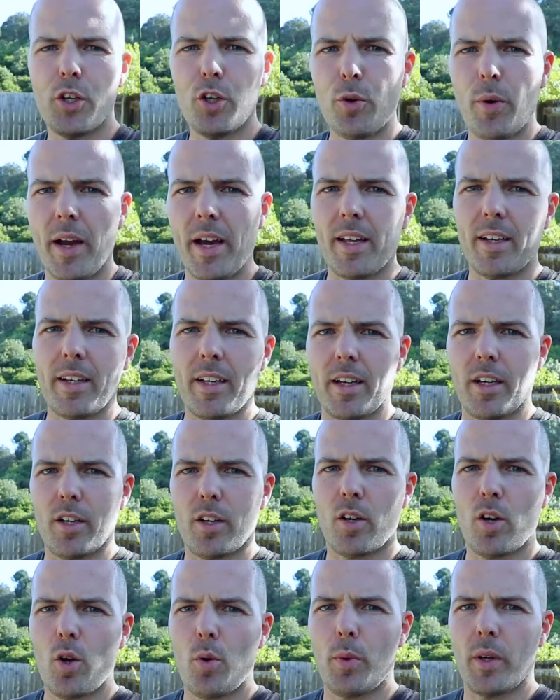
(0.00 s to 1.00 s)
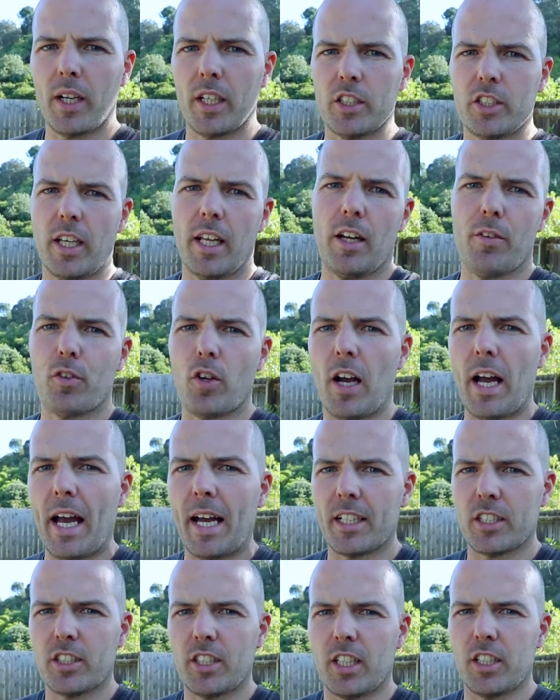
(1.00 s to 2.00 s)
You know, earlier when I said I've got
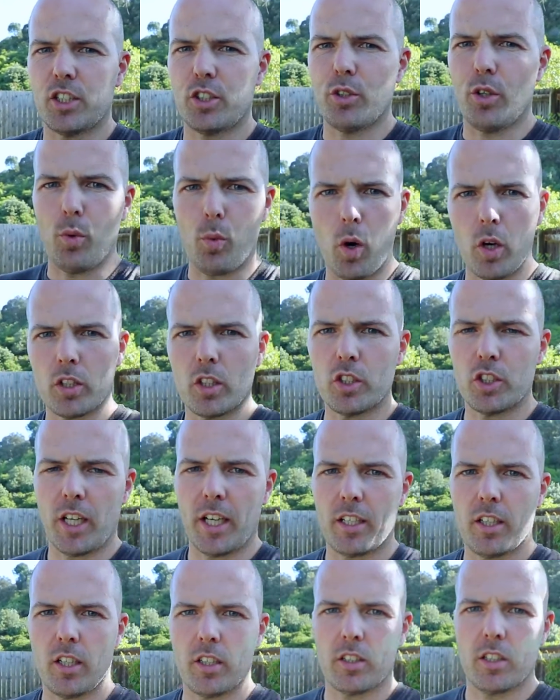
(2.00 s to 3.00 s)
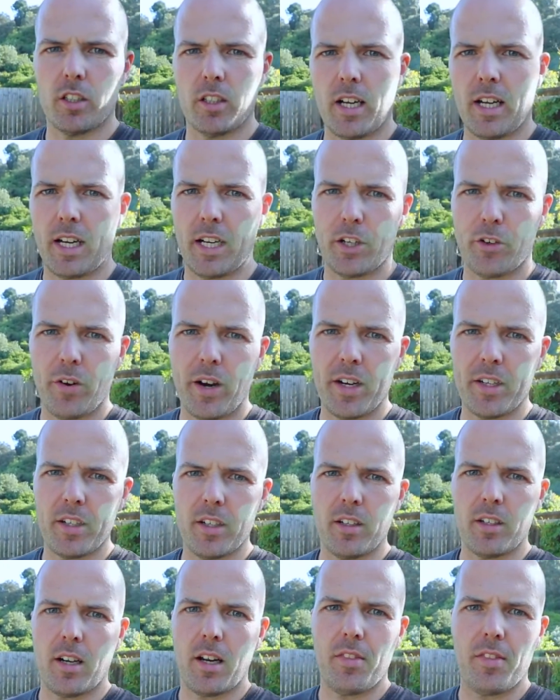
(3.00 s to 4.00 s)
access to a water jet cutter and a grinder
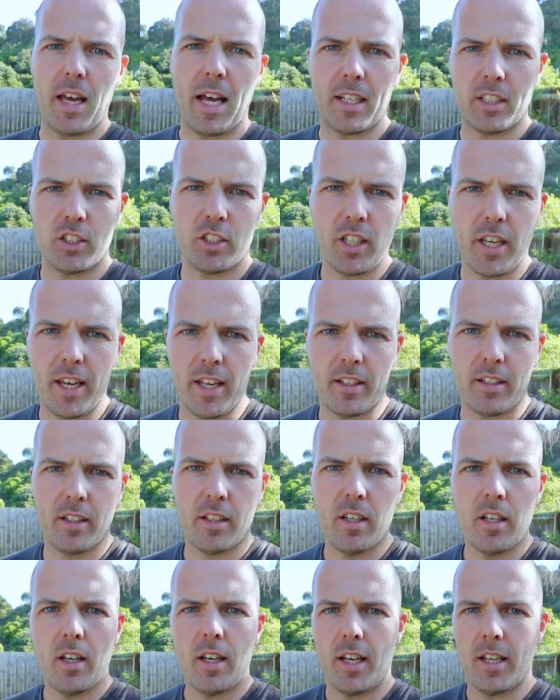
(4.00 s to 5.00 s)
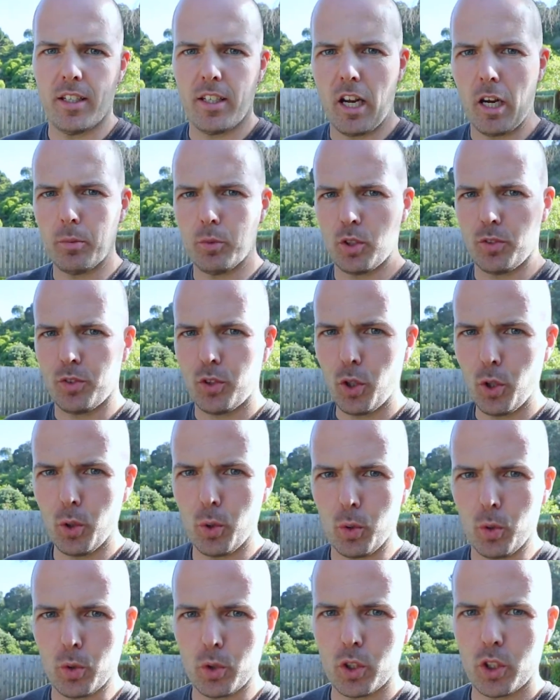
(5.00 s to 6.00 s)
and that's it in terms of
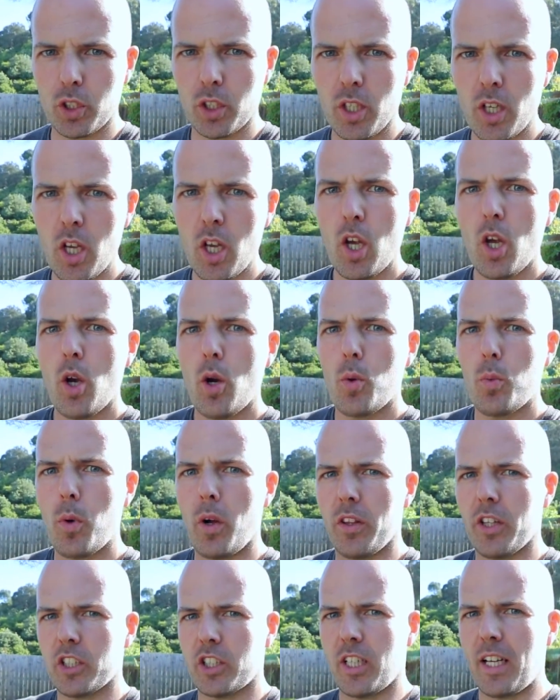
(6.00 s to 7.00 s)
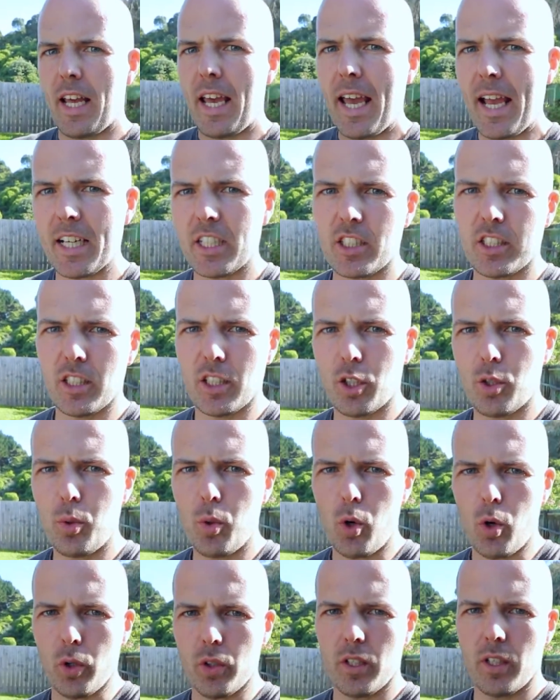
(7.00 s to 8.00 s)
tools? Well, there's an excellent
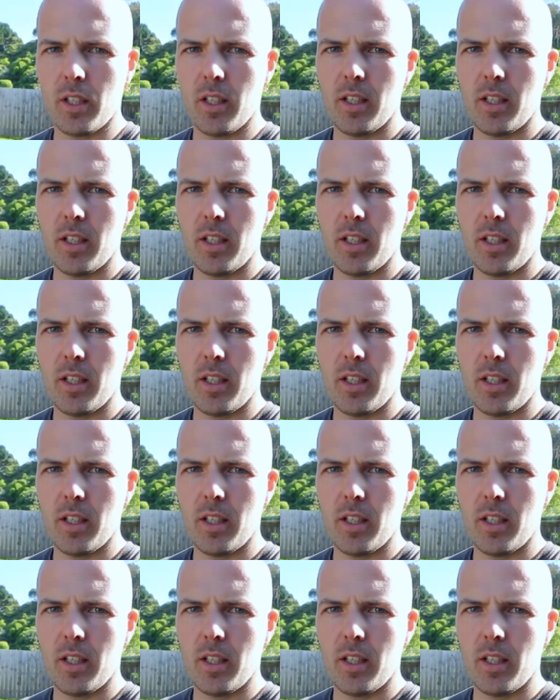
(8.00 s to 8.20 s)
quote